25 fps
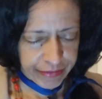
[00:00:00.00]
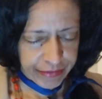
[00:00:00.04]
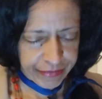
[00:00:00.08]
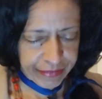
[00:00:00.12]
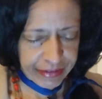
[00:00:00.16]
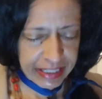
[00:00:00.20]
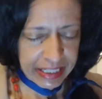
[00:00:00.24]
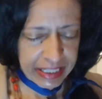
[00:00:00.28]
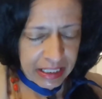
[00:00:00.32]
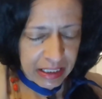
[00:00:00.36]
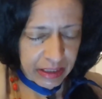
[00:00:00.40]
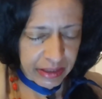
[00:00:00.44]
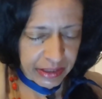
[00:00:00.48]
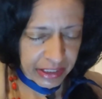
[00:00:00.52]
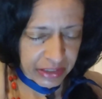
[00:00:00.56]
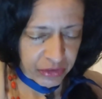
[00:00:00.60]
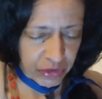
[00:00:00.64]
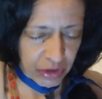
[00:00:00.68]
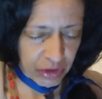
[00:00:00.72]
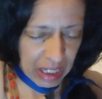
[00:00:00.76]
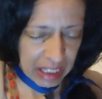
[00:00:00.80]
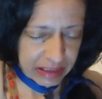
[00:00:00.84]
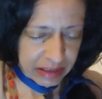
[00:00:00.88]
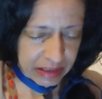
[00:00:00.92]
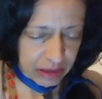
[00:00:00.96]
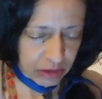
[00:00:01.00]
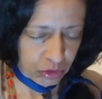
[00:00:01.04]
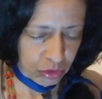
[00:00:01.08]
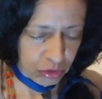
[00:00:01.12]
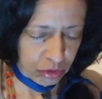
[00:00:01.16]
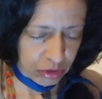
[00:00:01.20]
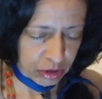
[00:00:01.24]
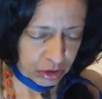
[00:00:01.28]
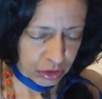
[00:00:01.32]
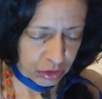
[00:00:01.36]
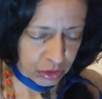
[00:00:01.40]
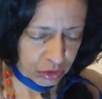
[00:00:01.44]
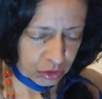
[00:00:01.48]
feel the
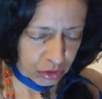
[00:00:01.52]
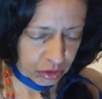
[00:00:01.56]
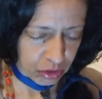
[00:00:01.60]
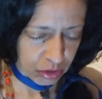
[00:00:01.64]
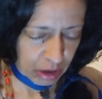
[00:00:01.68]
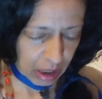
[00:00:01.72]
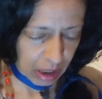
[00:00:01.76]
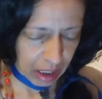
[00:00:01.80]
gratitude in your